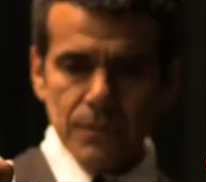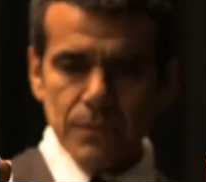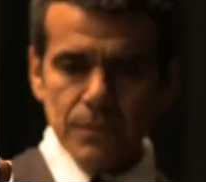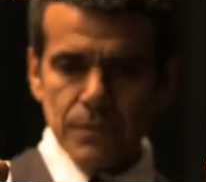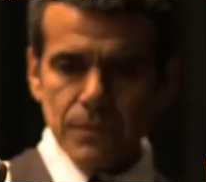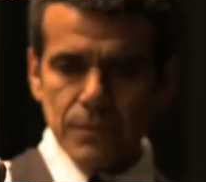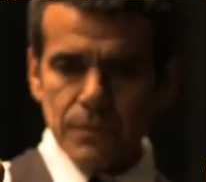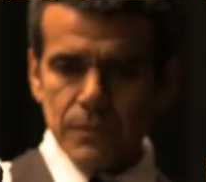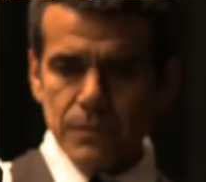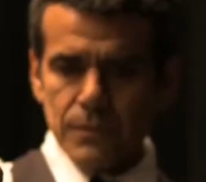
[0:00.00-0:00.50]

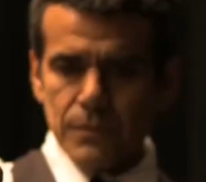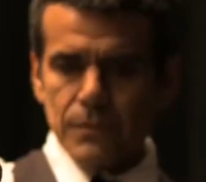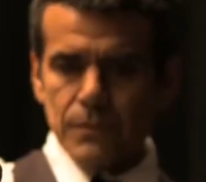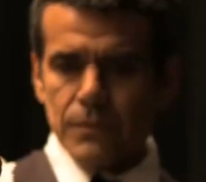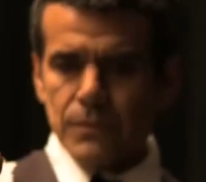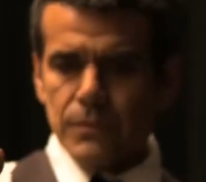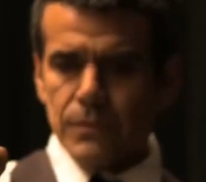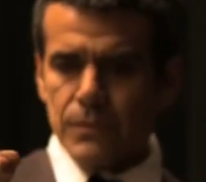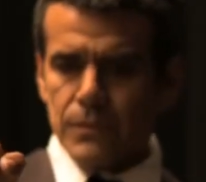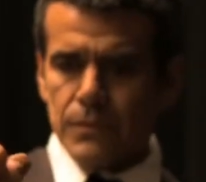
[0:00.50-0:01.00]

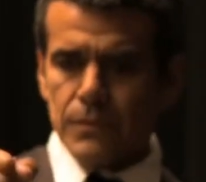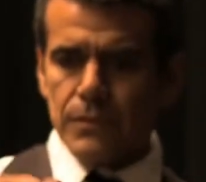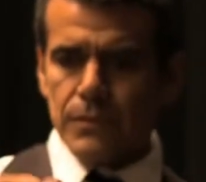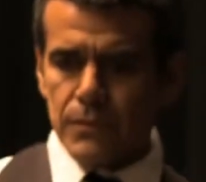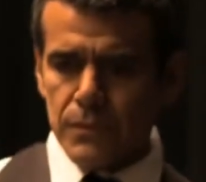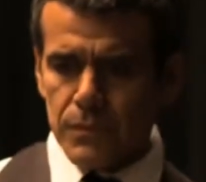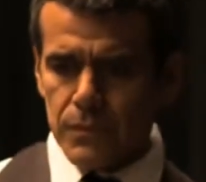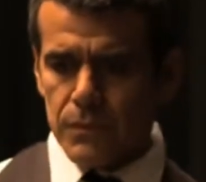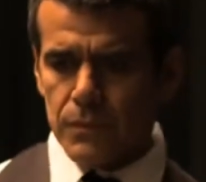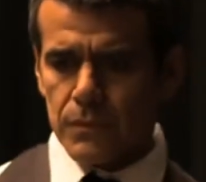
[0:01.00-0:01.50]

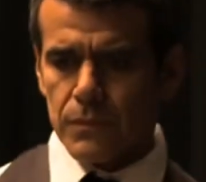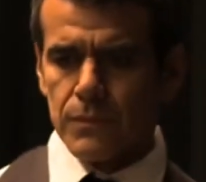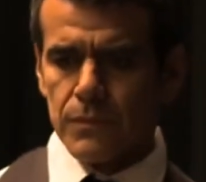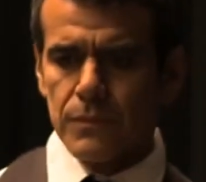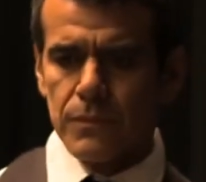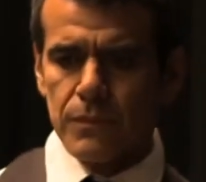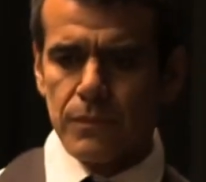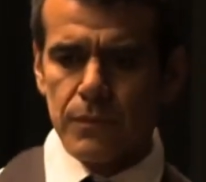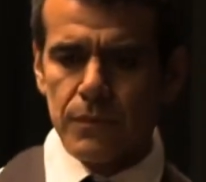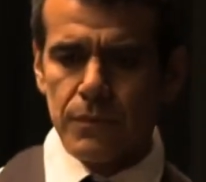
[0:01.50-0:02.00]

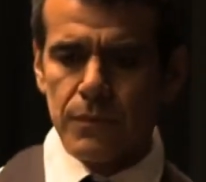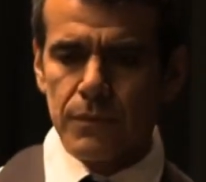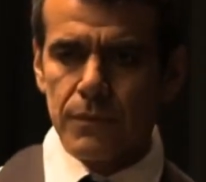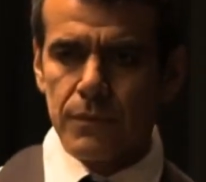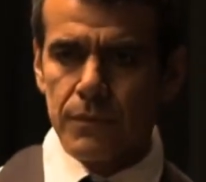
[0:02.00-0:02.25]
Nobody speaks.